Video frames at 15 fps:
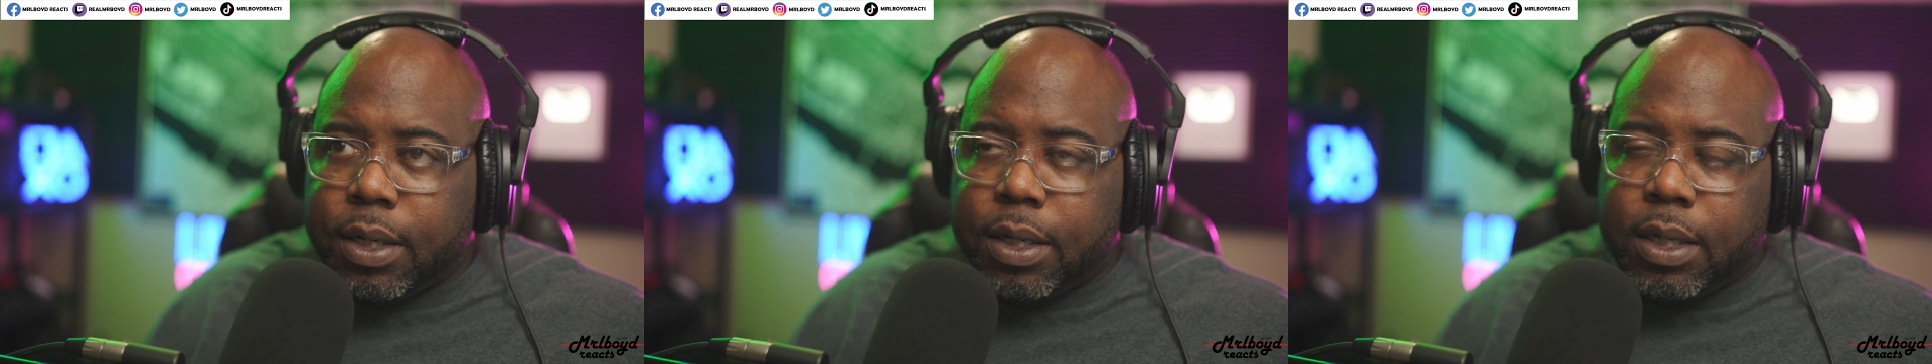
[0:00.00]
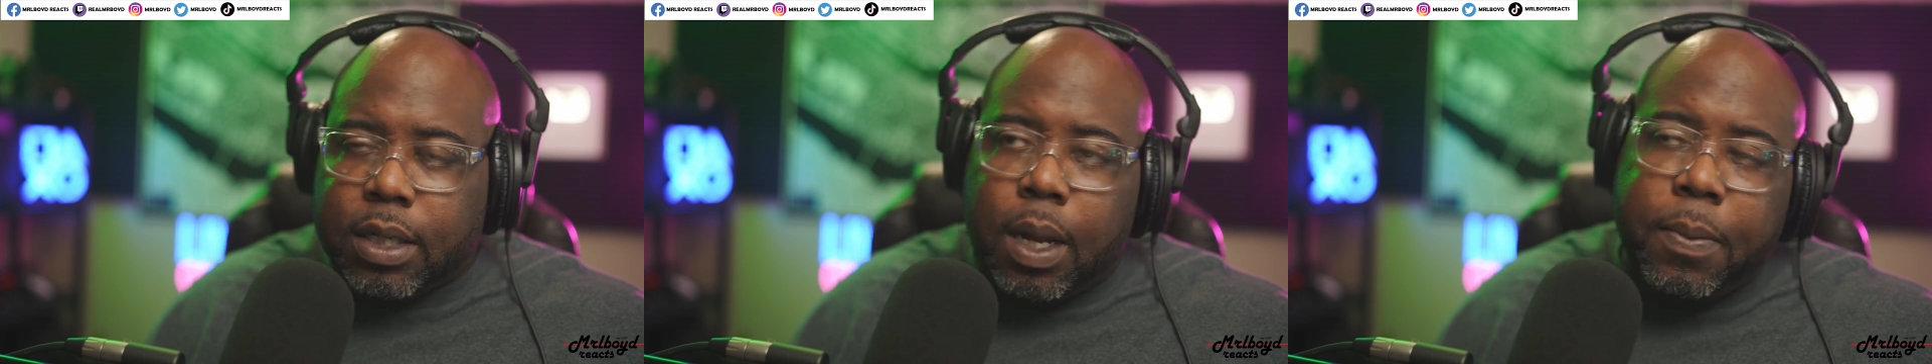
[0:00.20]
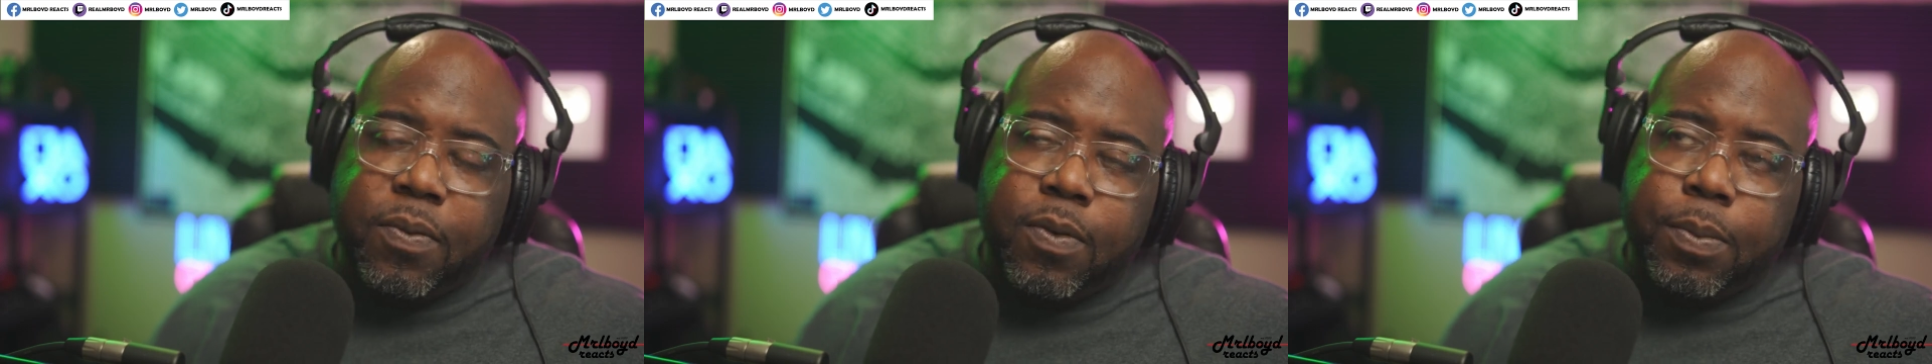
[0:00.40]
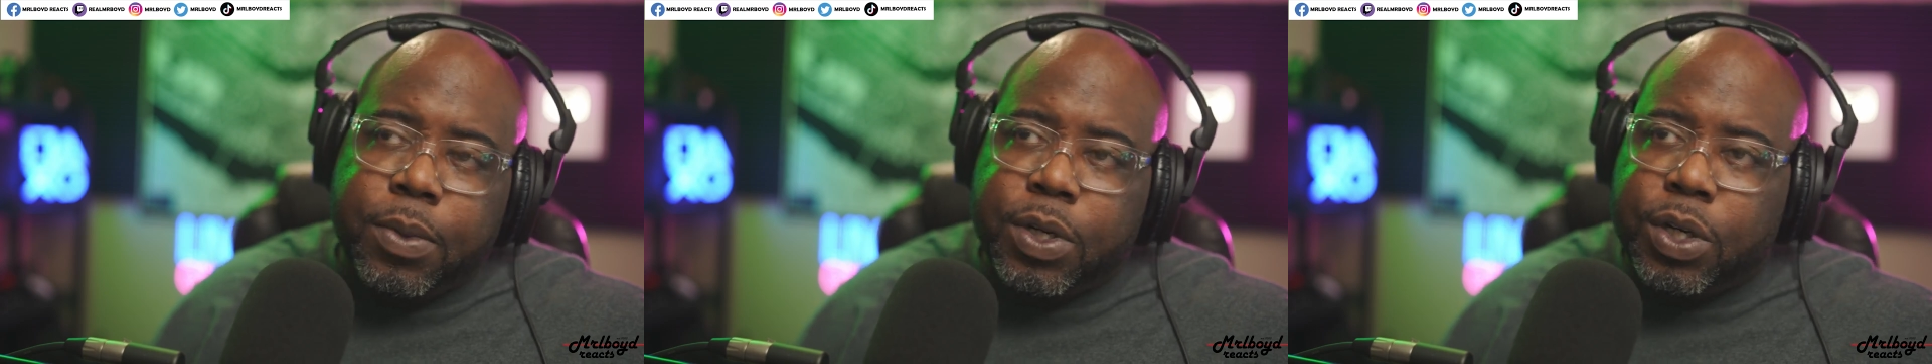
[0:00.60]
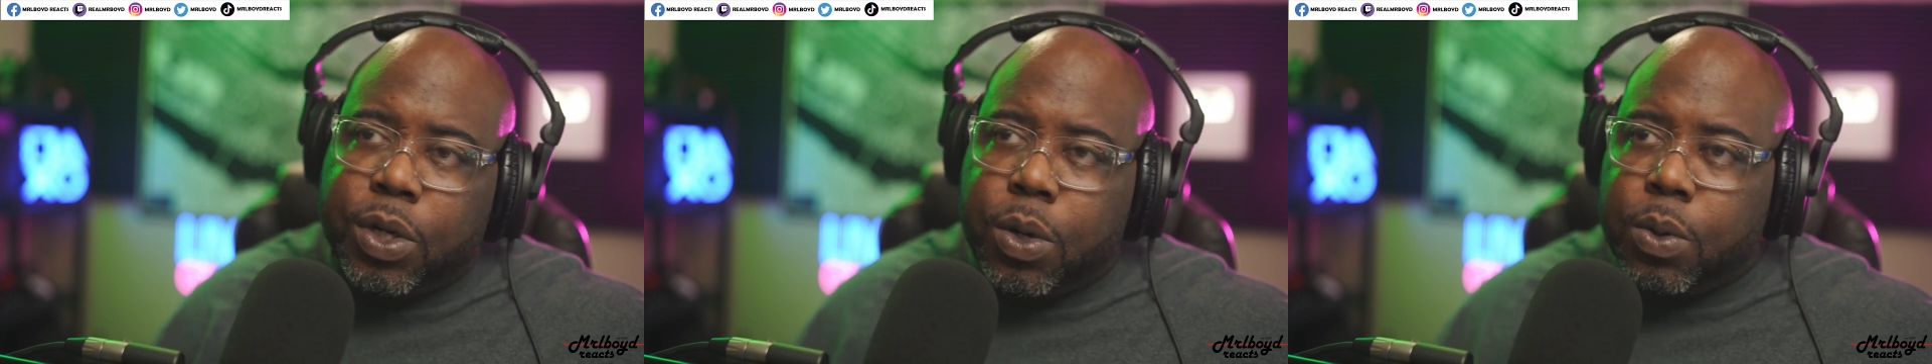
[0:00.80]
This is coming from the
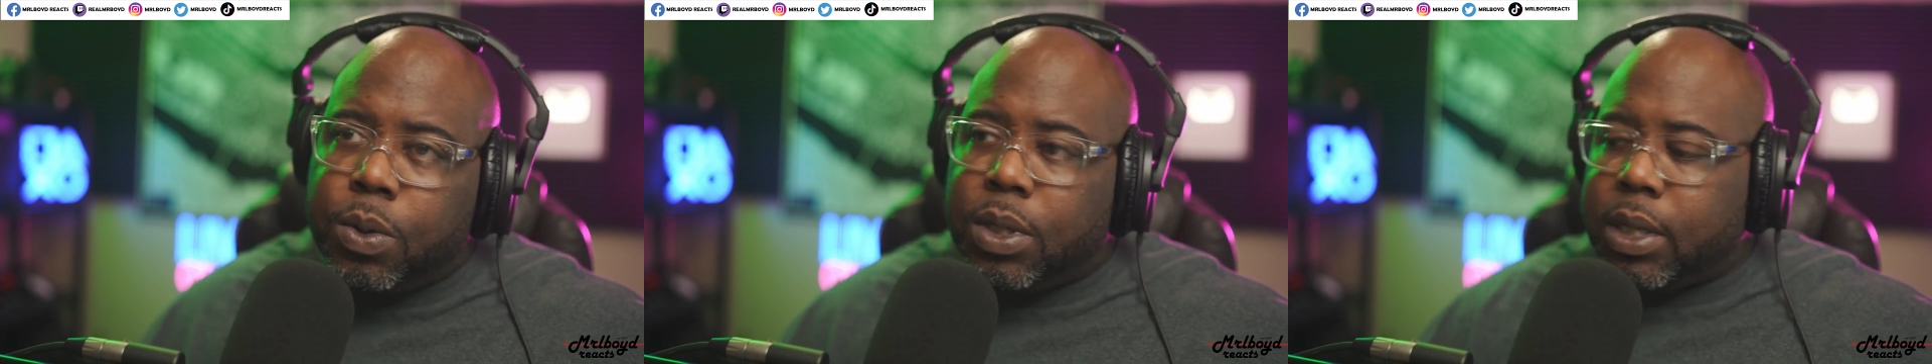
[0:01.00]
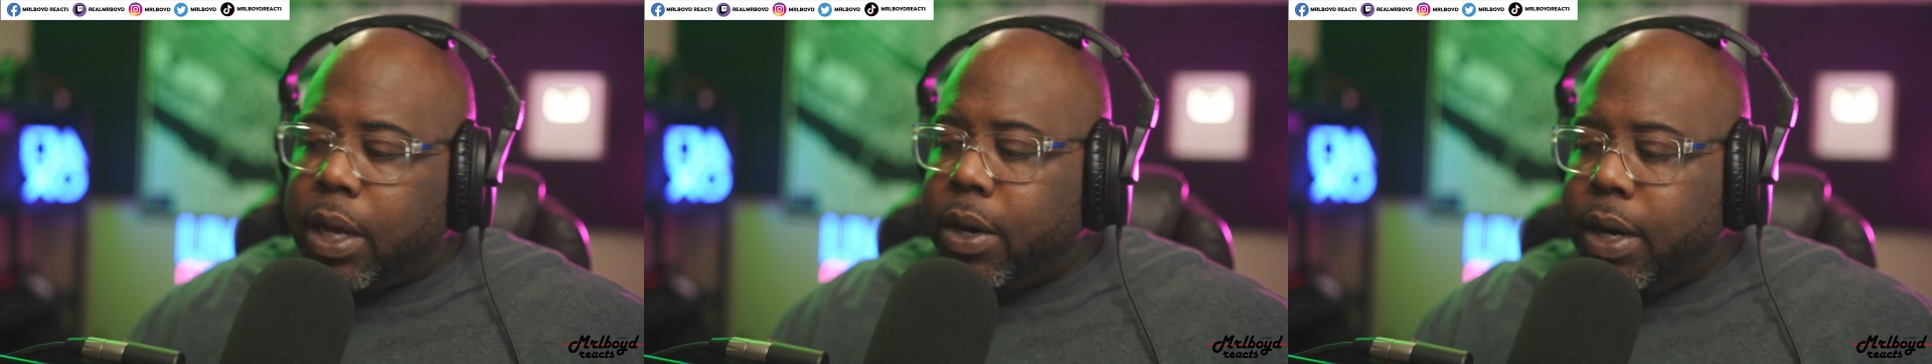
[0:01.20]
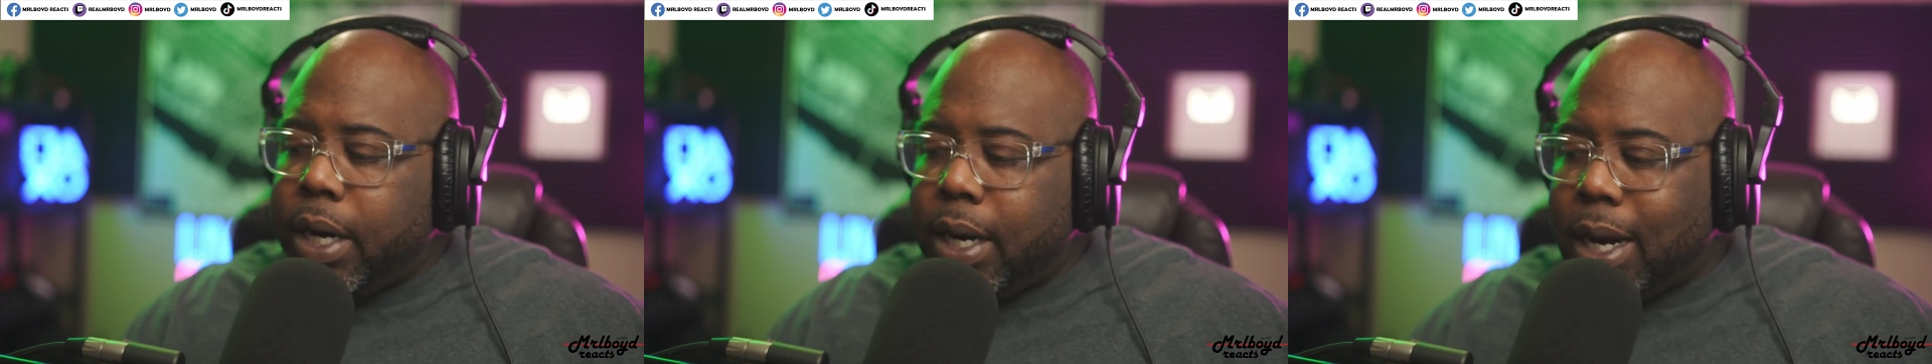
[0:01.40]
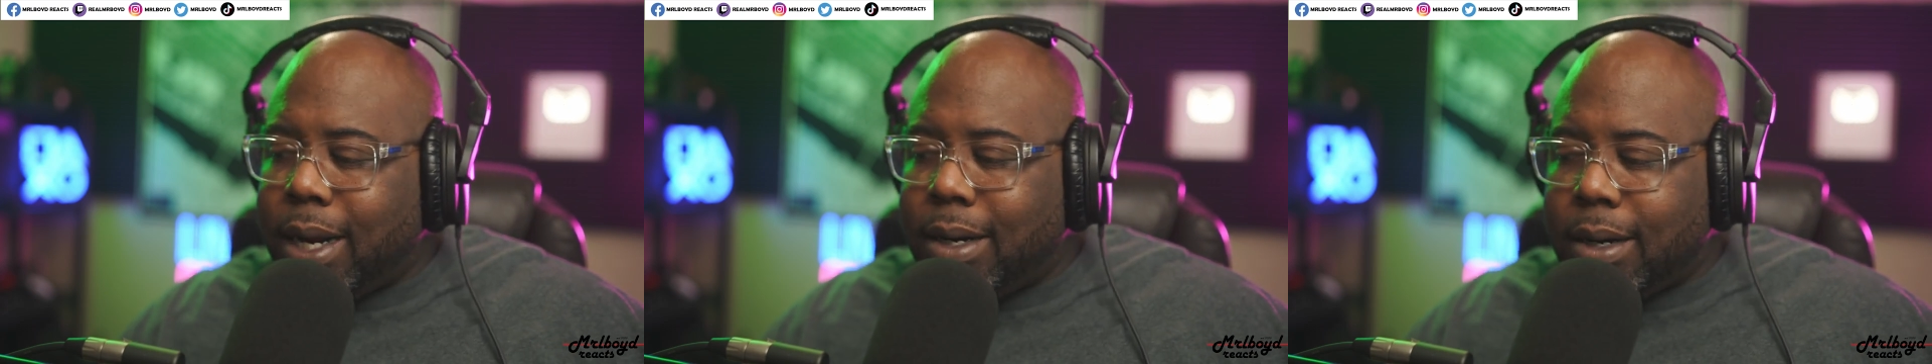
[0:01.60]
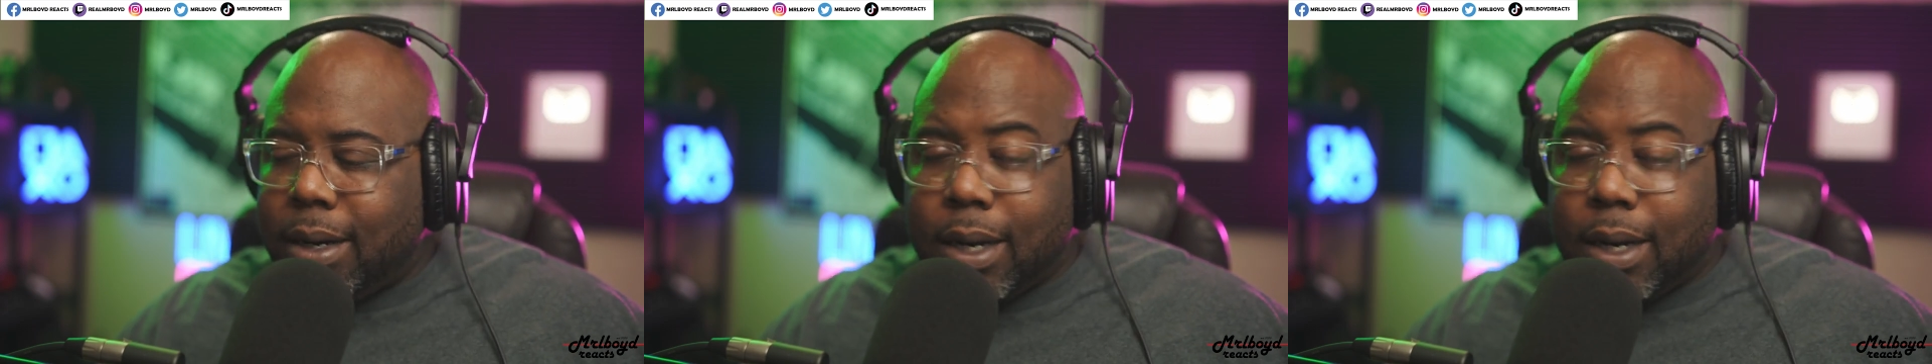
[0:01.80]
show Saturday Night